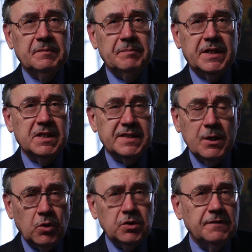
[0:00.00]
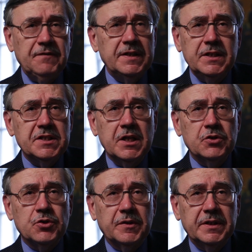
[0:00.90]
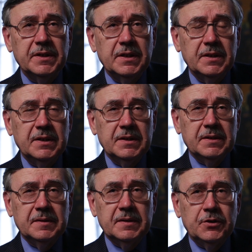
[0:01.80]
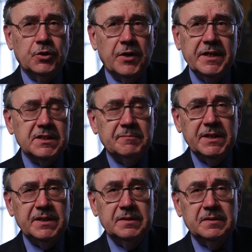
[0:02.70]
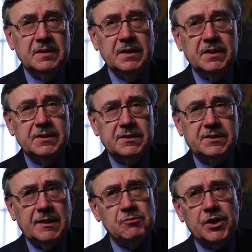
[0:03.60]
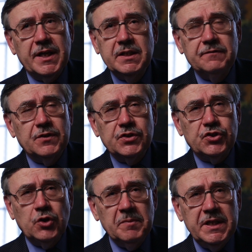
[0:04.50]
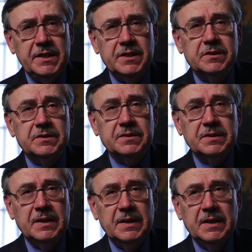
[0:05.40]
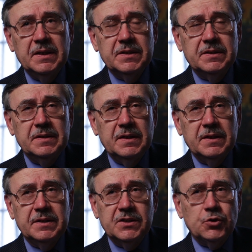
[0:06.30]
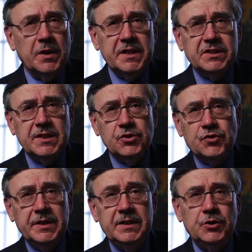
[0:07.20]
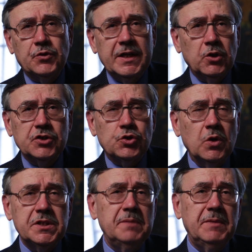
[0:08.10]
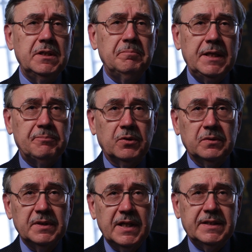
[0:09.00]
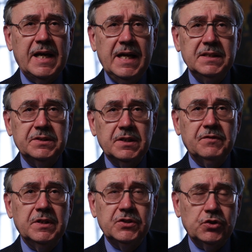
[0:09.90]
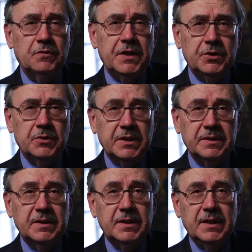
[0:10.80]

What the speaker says: because they will defend their territory. Ukraine has been subjugated for so many years. The 20th century, Ukraine lost 20 million people at the hands of the Soviet Union,